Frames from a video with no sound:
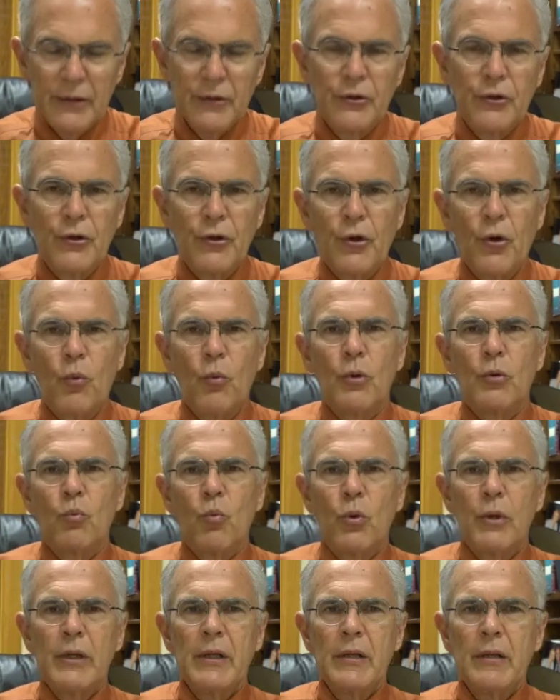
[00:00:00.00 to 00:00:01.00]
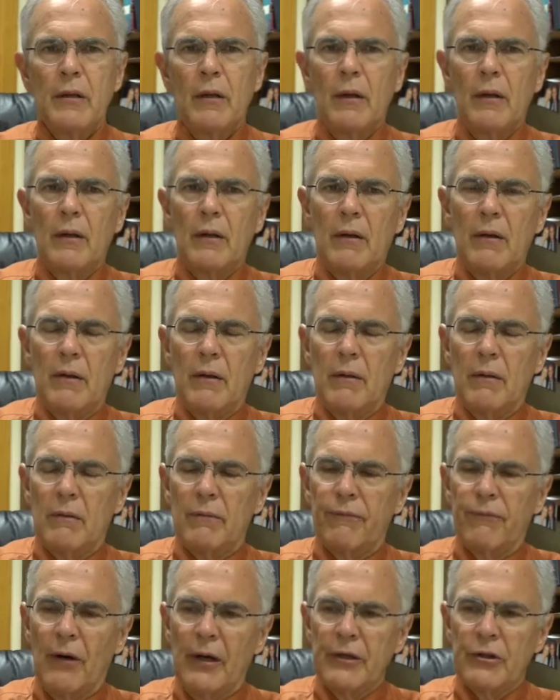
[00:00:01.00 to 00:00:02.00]
You know, when we
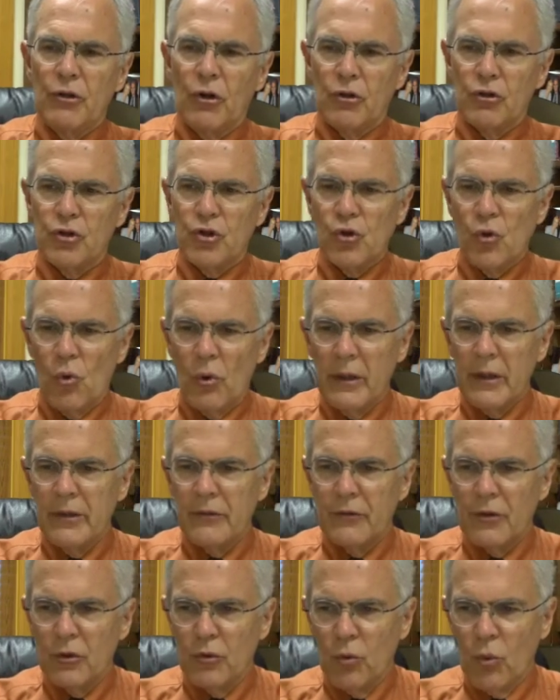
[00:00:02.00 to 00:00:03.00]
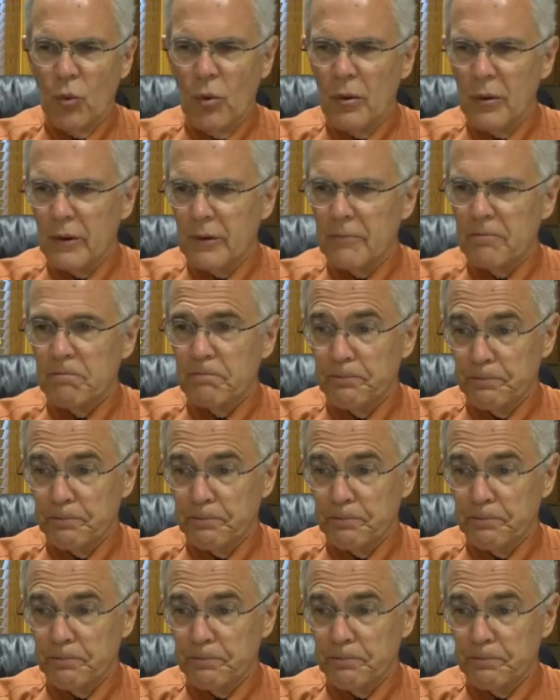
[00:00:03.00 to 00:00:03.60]
find our joy in the Lord,